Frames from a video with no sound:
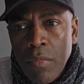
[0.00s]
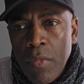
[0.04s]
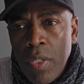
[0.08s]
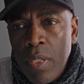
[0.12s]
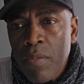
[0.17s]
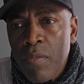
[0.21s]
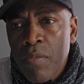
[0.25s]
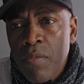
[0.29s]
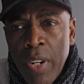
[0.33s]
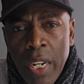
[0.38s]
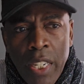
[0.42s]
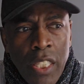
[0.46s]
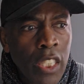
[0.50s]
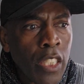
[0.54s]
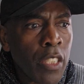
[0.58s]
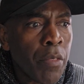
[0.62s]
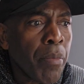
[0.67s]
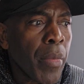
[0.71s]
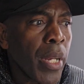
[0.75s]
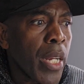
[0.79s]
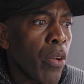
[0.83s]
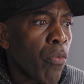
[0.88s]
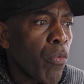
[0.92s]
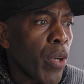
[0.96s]

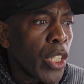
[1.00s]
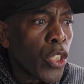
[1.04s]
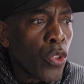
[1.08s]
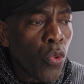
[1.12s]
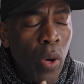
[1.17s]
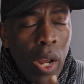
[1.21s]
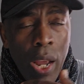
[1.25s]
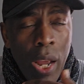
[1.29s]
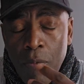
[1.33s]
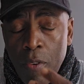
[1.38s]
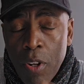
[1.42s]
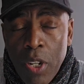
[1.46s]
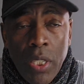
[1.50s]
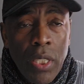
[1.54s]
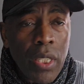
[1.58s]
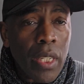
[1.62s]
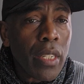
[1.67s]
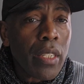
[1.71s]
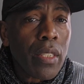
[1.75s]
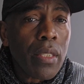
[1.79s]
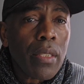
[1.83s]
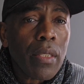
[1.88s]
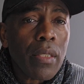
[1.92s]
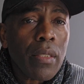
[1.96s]
investment, whatever it
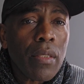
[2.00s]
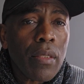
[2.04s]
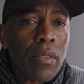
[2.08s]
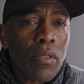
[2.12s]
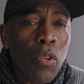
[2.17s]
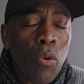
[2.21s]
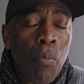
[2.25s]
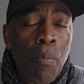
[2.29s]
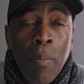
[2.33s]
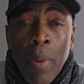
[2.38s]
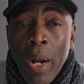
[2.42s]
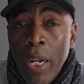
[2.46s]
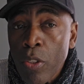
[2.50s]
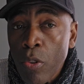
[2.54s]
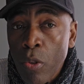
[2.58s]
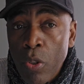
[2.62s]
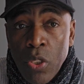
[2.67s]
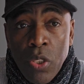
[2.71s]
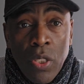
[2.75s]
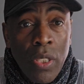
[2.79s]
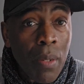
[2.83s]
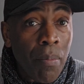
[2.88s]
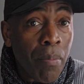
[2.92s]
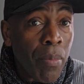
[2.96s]
is. No matter how
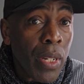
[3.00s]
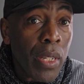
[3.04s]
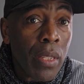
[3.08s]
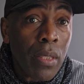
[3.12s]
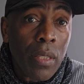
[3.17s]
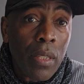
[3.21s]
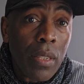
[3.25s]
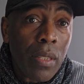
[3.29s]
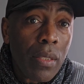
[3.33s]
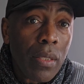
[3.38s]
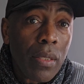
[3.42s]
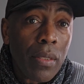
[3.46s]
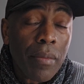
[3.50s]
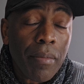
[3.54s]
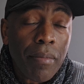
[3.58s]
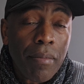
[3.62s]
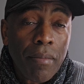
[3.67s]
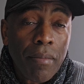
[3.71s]
simple it is.